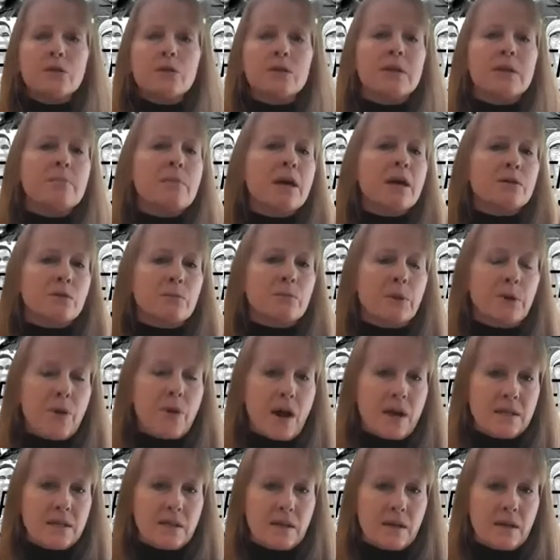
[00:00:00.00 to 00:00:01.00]

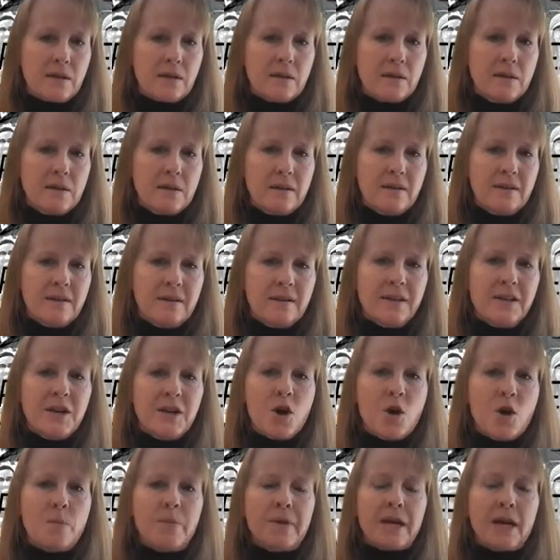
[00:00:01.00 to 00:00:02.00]
mesmerizing,
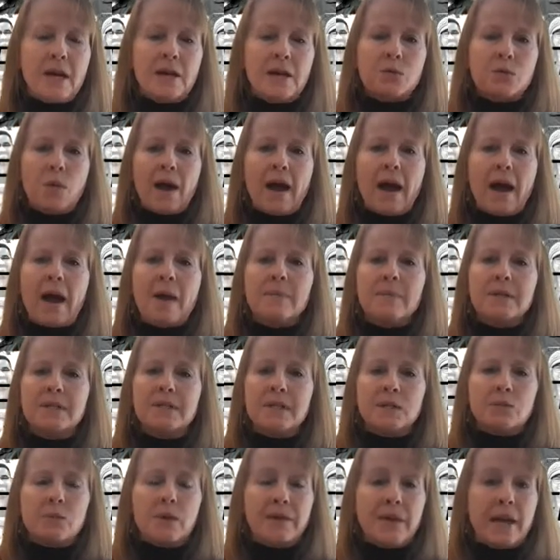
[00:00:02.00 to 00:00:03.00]
because what happens
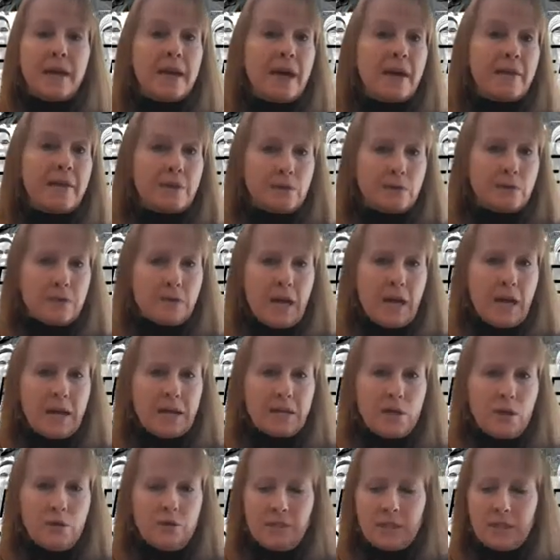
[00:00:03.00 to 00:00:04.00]
is when they get those
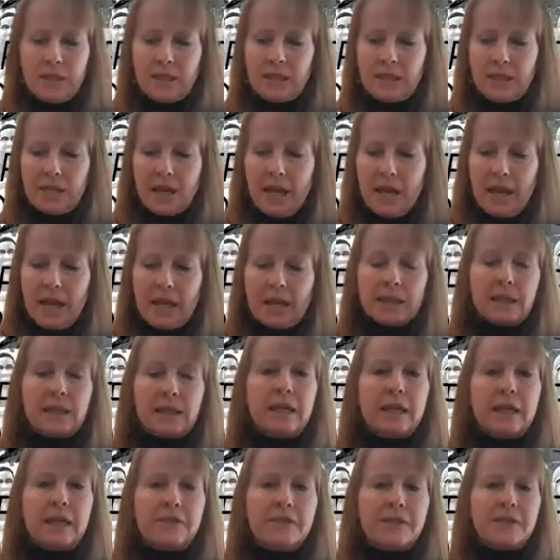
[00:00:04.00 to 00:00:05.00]
diagnoses, it
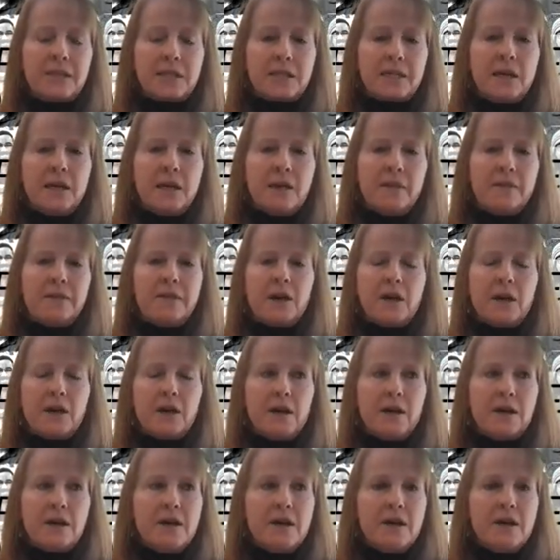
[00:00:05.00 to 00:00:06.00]
lifts
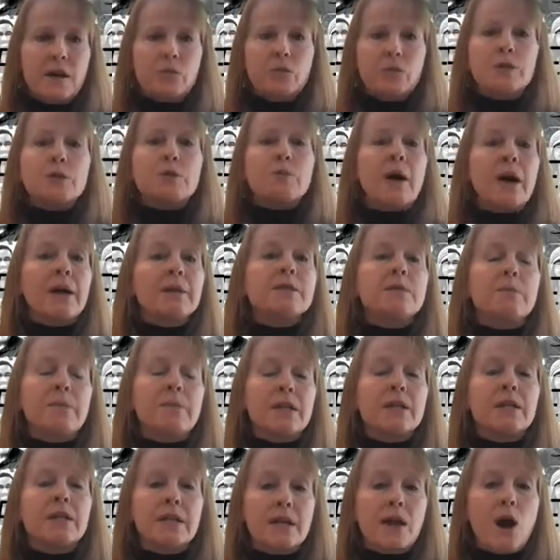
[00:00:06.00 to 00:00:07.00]
the
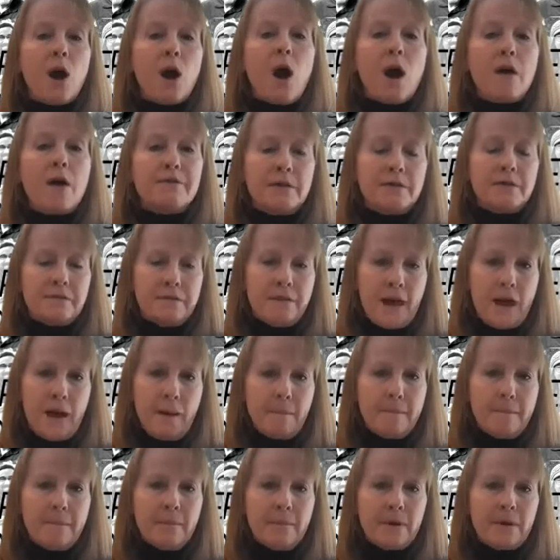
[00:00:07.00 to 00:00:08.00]
responsibility off of
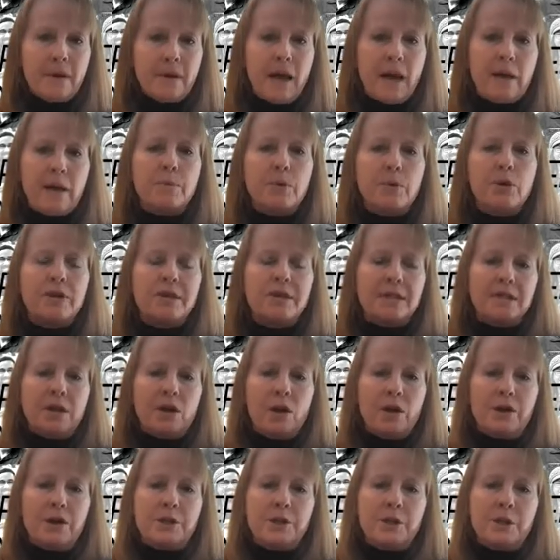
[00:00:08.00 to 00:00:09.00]
them and puts it
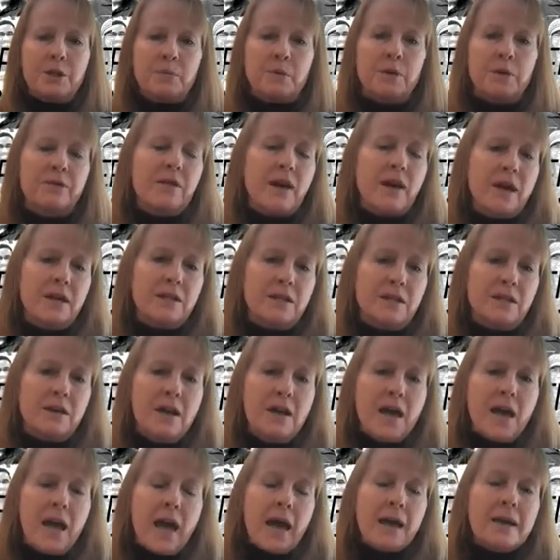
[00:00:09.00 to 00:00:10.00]
onto the provider.
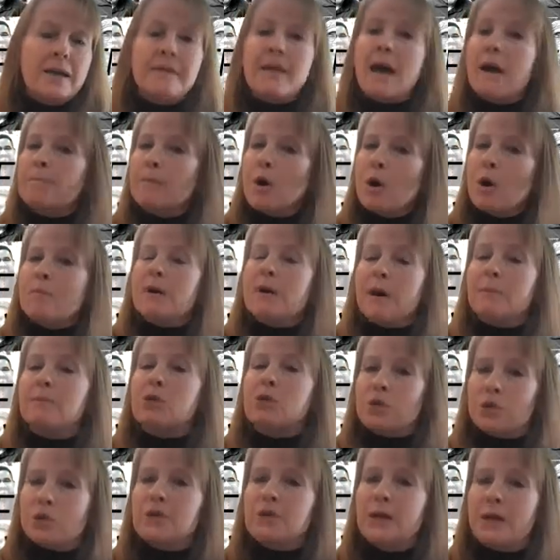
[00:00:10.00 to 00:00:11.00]
And in that moment, I'm
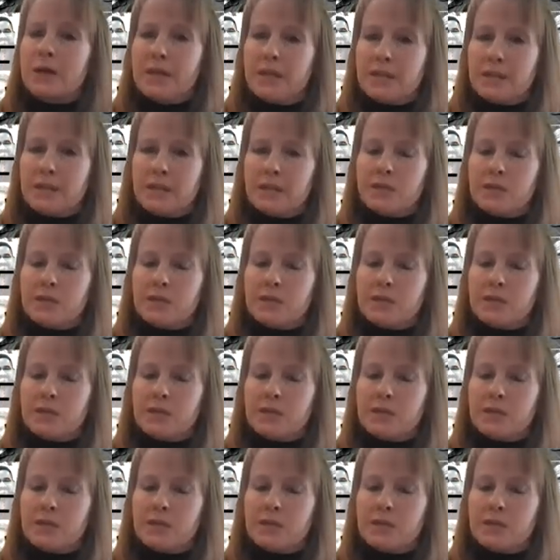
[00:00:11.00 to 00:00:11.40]
sure there is this